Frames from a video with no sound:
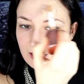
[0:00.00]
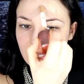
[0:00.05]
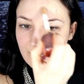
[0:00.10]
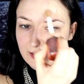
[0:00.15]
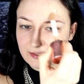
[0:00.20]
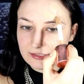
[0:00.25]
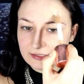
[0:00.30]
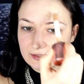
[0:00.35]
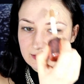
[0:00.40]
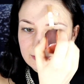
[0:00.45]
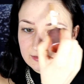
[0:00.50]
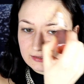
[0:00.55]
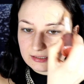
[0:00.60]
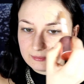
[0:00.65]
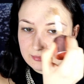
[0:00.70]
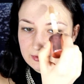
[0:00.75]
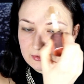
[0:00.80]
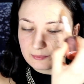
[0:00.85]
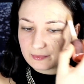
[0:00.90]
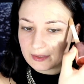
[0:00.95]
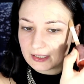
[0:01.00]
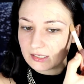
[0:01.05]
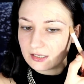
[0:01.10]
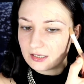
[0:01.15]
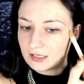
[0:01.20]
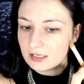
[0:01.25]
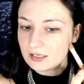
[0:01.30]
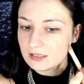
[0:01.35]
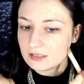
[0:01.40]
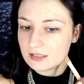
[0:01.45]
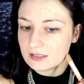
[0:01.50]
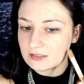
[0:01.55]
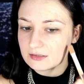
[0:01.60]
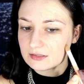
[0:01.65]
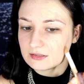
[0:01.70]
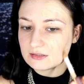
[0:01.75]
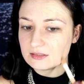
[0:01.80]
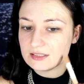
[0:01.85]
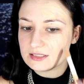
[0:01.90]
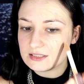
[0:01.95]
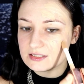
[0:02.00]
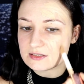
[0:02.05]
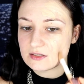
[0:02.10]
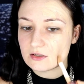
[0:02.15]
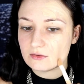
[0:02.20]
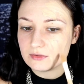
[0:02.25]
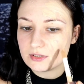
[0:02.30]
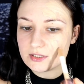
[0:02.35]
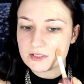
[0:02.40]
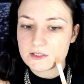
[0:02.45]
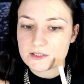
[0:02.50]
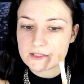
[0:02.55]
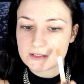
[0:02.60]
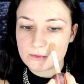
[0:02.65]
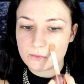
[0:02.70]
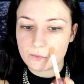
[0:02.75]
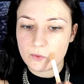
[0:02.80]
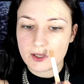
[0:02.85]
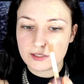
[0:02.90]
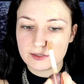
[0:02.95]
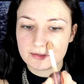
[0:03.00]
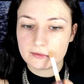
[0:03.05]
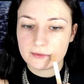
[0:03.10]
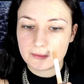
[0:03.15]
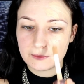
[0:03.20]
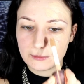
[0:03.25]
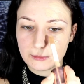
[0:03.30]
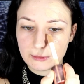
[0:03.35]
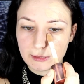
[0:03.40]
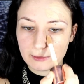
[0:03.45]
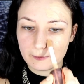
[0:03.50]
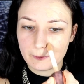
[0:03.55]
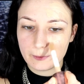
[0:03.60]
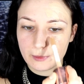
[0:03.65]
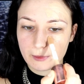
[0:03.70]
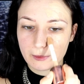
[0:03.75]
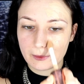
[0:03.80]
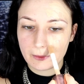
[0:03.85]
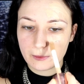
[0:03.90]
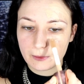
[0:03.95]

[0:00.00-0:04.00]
I didn't dip it back in, this is only just one dip.